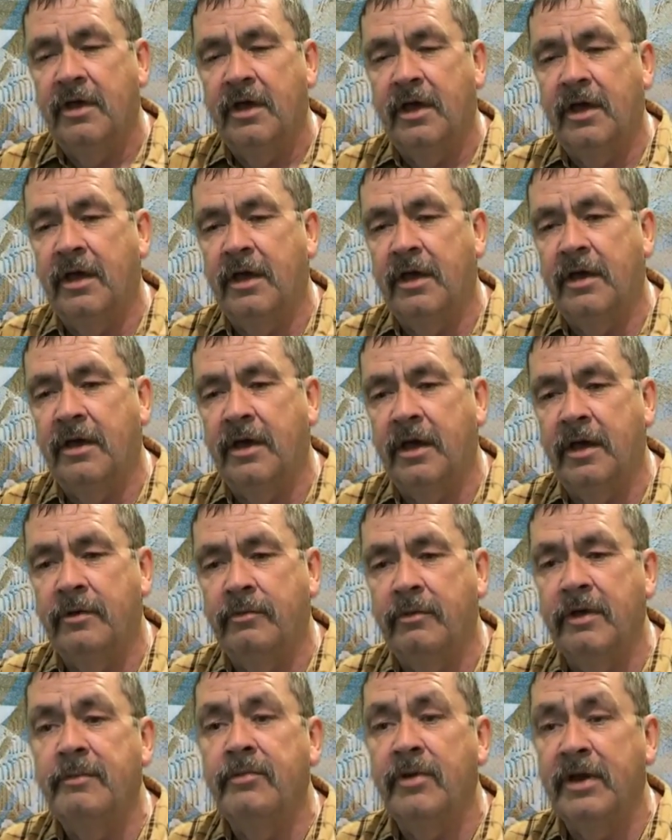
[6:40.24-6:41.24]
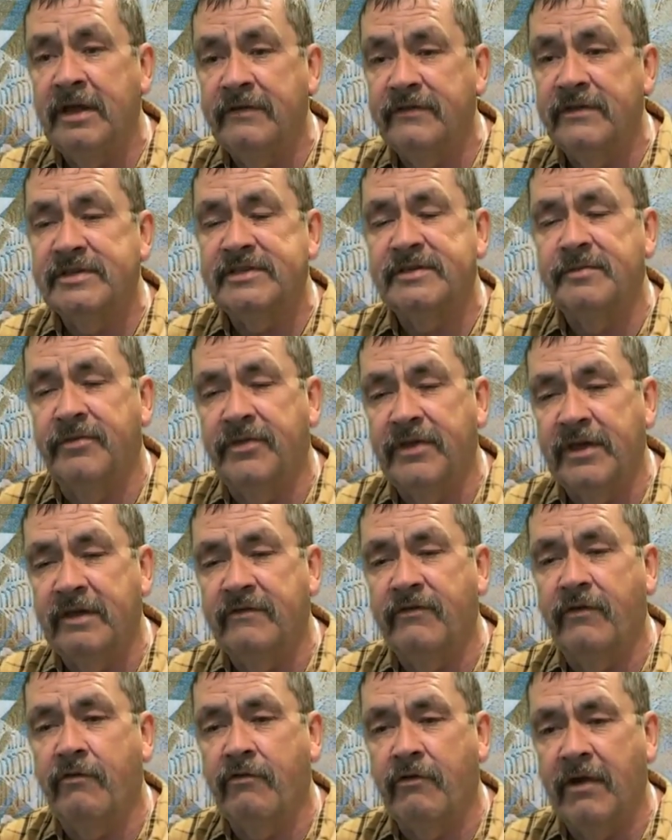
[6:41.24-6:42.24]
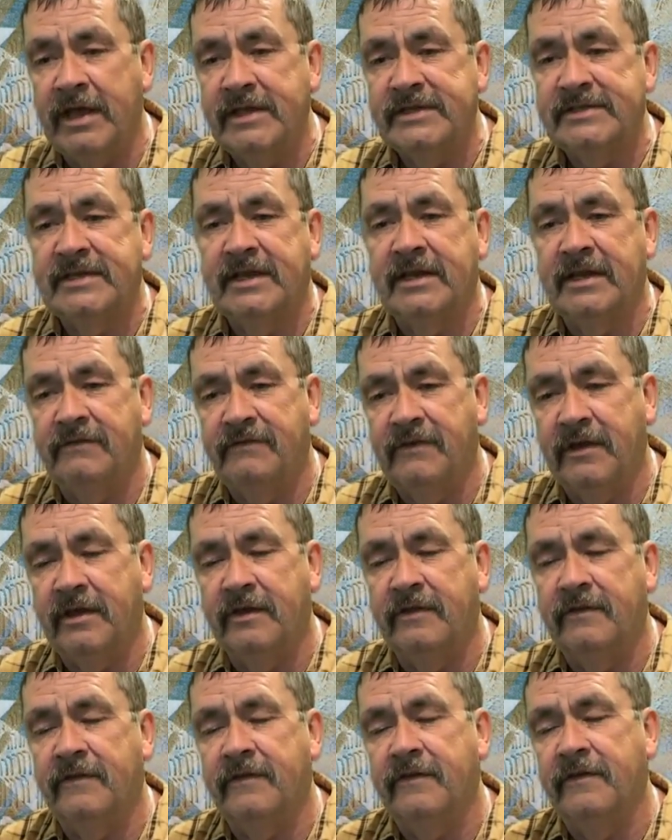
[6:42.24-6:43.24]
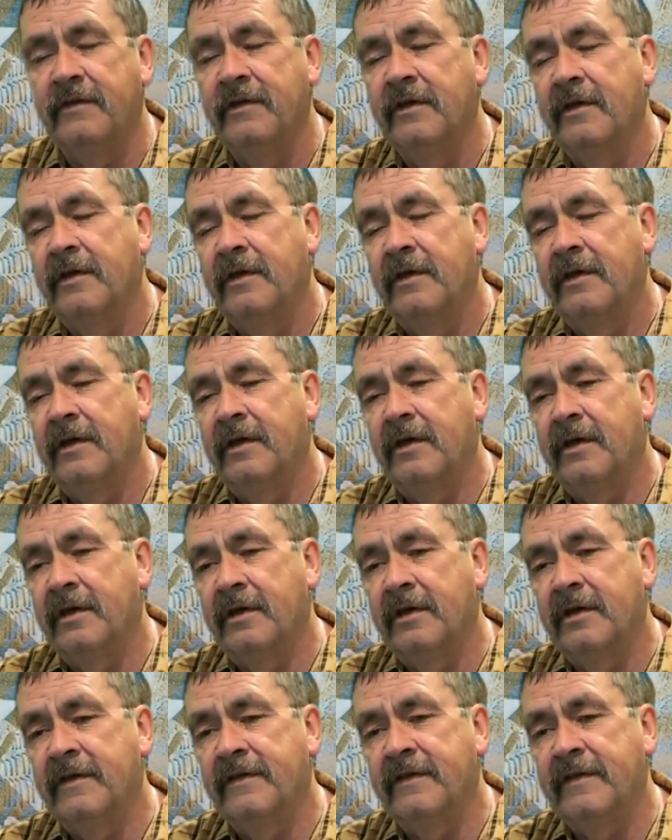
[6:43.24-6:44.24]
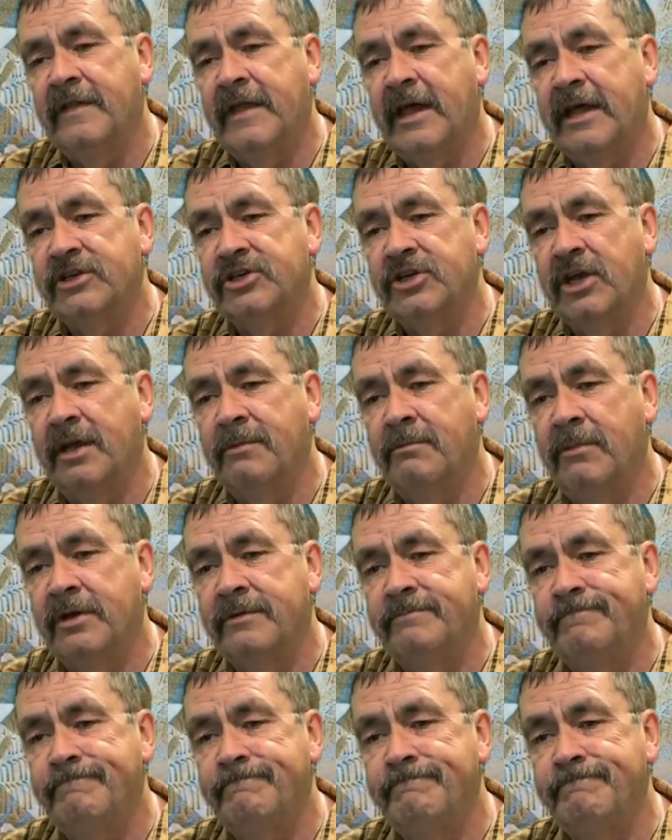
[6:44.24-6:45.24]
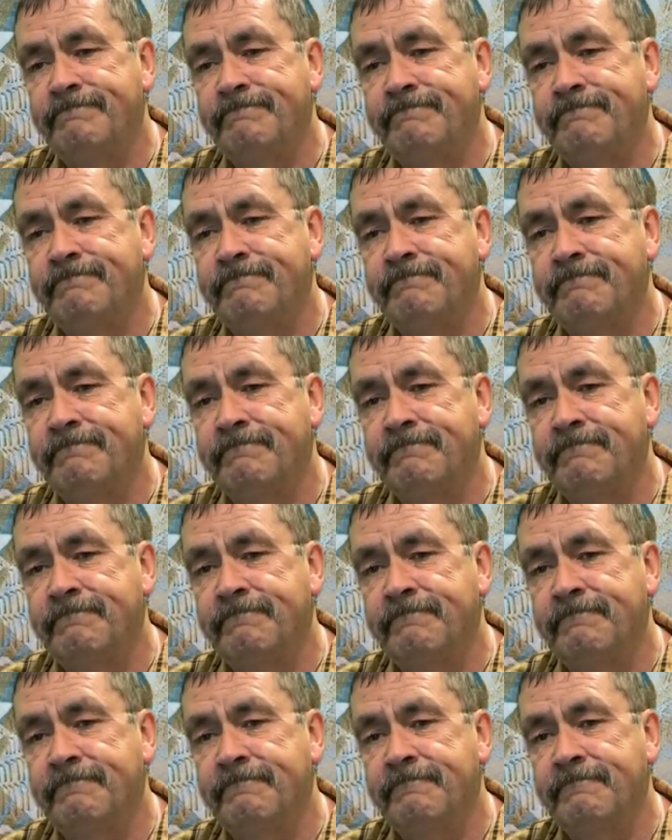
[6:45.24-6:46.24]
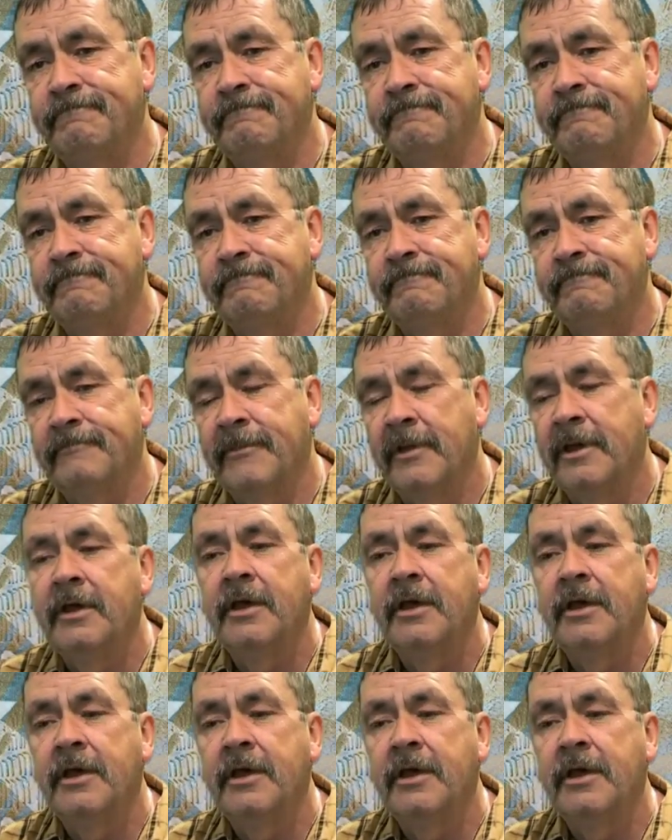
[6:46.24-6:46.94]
and we believe that something of great significance is in that chamber. Existing there still today?